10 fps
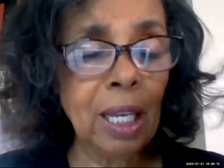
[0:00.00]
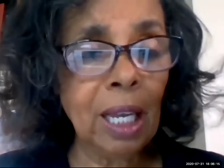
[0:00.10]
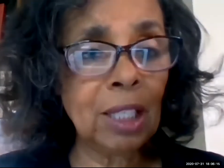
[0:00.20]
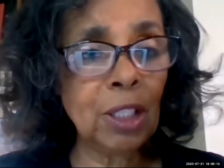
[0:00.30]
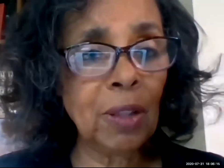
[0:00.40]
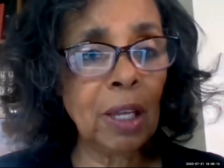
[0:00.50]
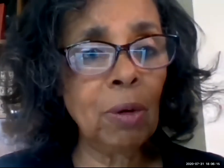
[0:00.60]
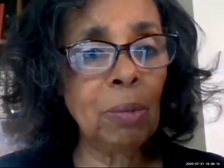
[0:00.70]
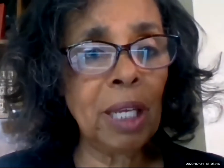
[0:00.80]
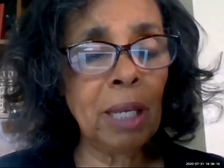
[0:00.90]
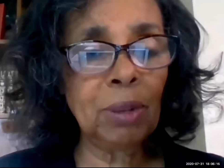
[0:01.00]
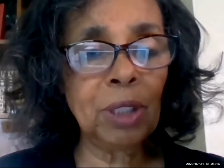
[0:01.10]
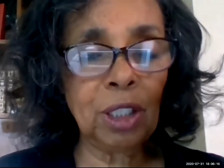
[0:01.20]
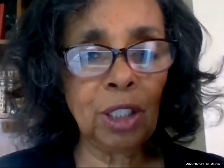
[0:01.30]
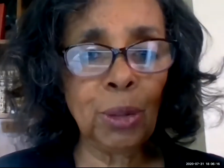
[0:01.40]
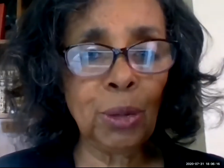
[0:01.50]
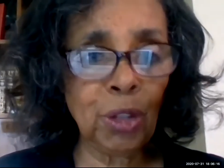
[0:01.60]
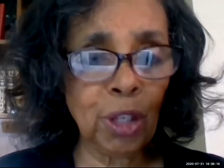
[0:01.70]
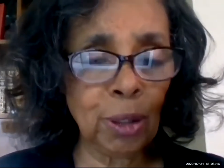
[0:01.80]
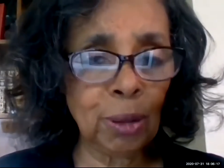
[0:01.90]
And so they will be able to use
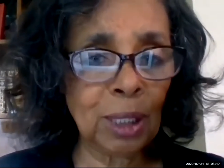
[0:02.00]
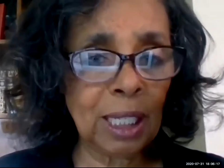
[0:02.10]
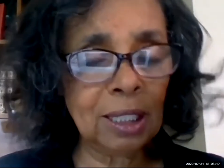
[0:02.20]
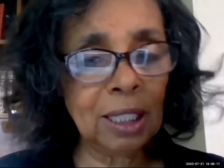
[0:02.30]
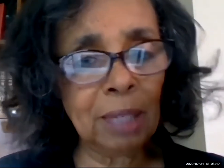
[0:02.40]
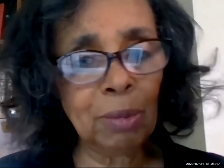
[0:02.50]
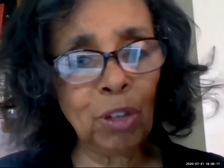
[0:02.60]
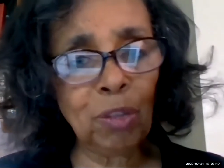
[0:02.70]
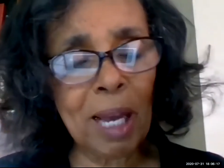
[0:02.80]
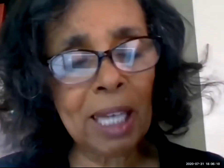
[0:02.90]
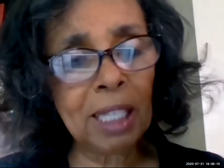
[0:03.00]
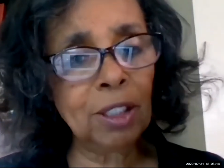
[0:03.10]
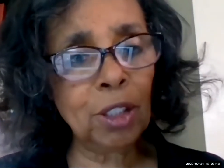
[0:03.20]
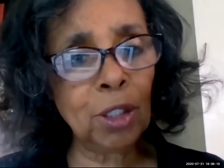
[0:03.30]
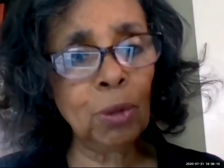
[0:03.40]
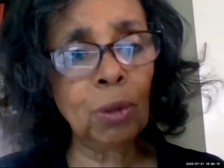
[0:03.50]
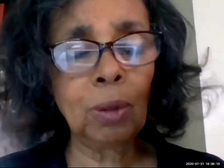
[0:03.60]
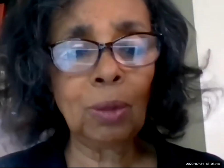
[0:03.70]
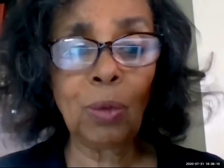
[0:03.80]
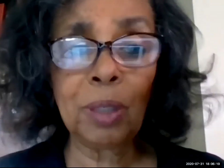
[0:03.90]
those as they move back into
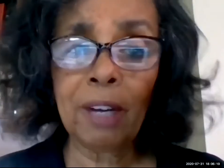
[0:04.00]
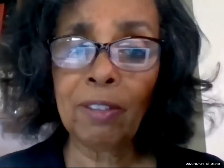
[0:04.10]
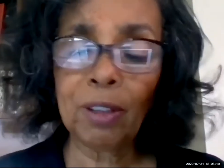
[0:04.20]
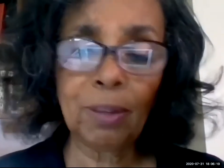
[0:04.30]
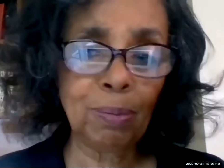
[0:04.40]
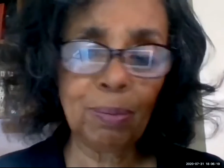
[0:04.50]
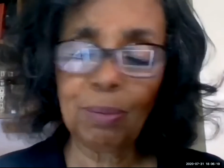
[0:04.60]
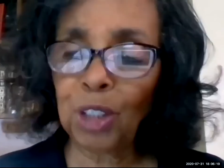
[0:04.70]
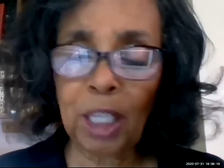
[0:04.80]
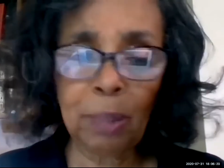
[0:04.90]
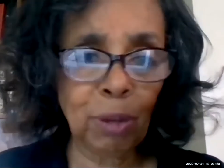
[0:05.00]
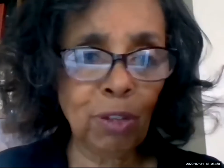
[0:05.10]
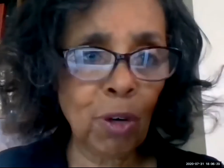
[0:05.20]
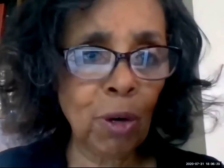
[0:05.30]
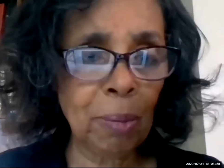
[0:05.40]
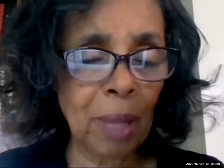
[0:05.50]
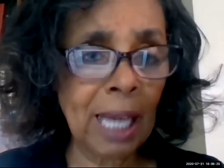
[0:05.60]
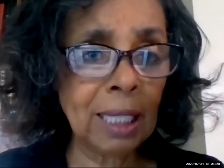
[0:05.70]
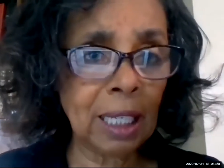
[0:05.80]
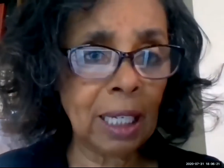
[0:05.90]
school, whatever shape or form
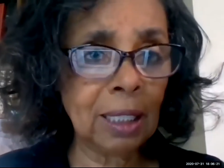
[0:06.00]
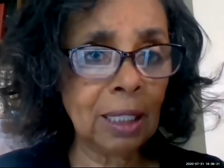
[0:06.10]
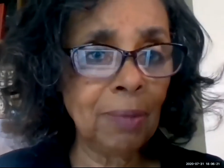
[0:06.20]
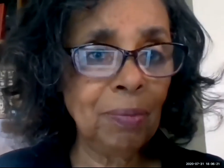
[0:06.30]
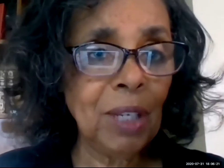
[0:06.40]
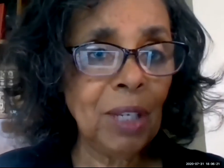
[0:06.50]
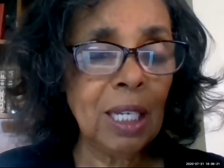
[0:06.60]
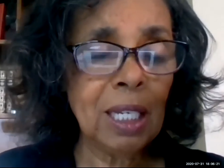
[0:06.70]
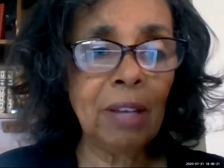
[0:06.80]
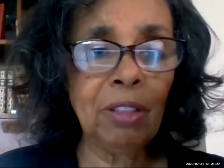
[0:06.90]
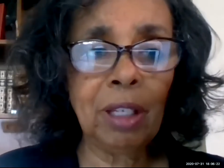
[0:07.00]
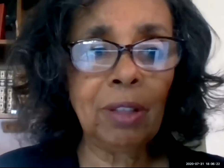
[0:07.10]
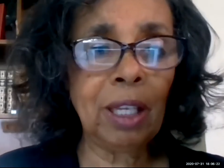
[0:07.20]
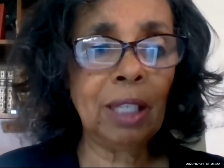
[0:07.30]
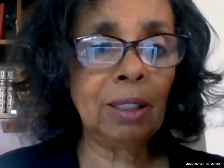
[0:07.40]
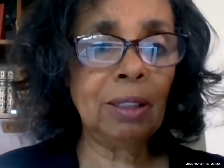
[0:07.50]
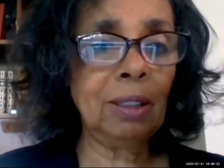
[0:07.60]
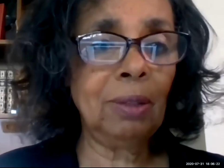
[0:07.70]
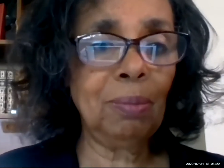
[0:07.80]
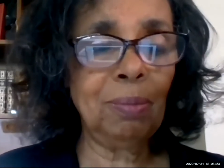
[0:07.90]
that takes. And I think that
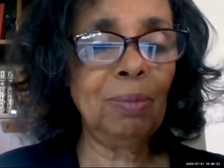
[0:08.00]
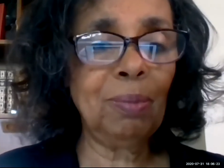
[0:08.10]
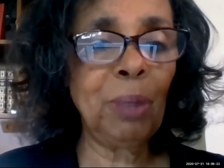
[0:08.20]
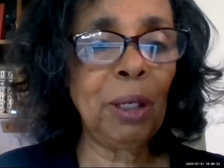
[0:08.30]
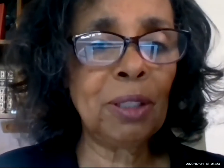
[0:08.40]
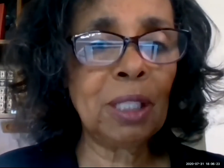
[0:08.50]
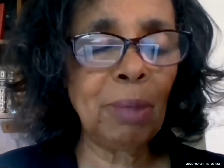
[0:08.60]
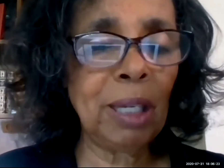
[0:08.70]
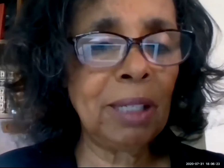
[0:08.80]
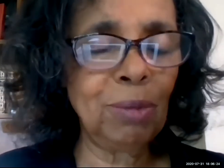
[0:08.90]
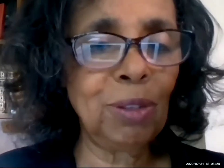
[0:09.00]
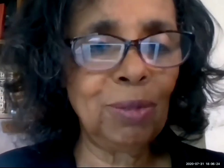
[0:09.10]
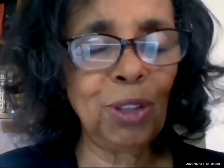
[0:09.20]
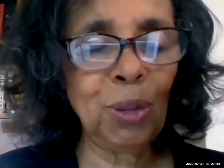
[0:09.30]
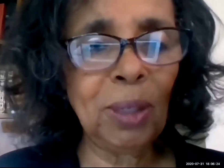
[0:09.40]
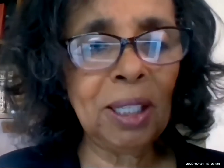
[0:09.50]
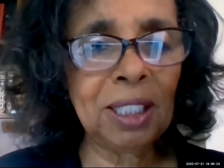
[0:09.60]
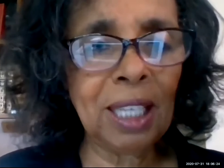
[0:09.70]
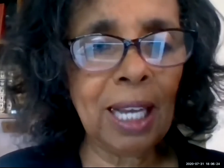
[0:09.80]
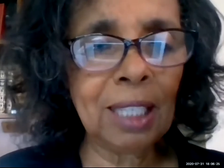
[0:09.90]
parents might do well
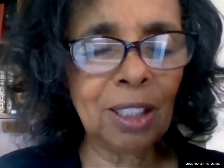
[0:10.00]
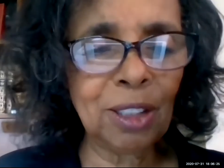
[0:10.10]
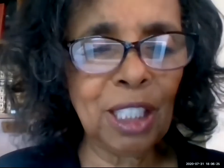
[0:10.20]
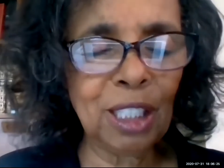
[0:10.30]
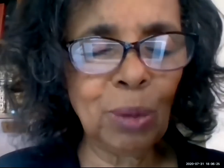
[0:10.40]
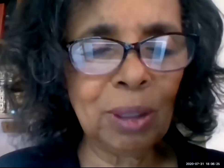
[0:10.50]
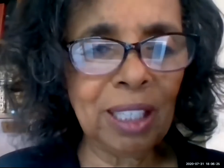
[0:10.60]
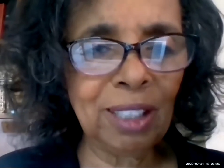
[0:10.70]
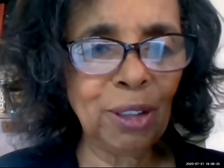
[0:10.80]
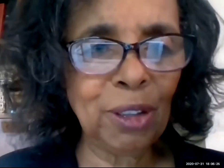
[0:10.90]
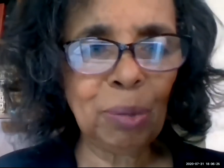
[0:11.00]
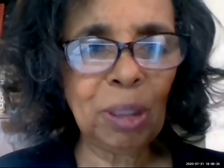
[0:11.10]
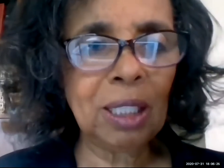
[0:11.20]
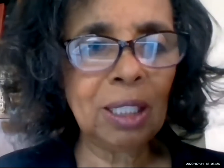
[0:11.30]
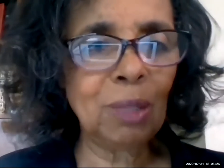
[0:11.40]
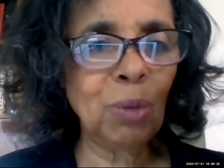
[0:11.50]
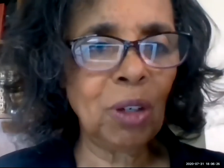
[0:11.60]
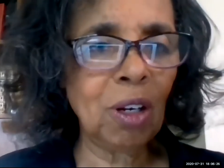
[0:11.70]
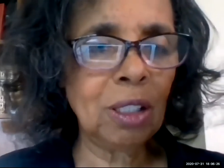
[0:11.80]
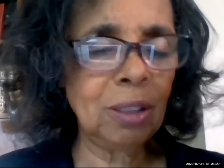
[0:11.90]
to ask their kids what they learned because
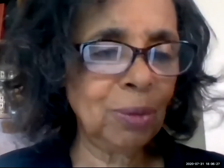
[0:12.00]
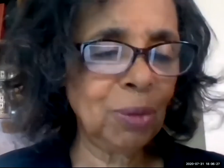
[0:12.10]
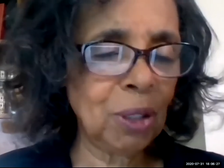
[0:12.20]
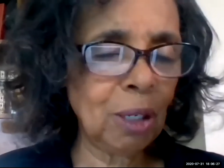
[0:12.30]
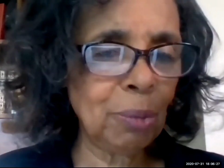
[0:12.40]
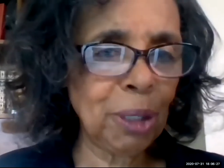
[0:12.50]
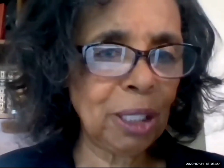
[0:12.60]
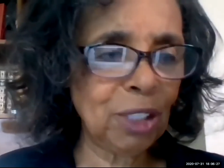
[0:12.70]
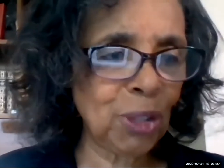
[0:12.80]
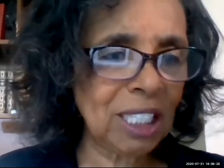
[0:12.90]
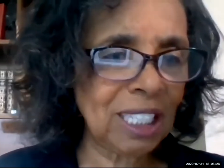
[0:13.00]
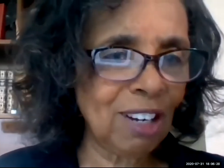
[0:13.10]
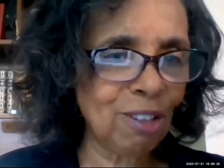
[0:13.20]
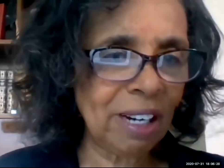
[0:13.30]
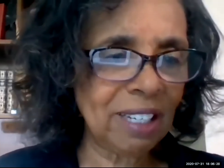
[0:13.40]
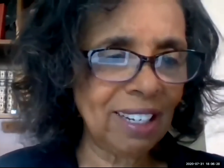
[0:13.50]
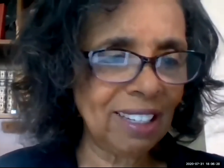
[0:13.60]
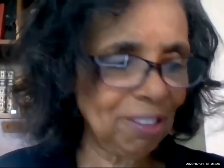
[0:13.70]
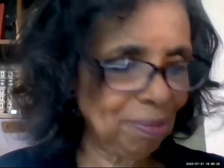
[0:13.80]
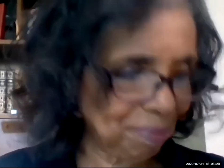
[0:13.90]
we're all we're all pretty stressed out right
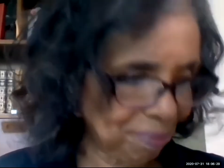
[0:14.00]
now.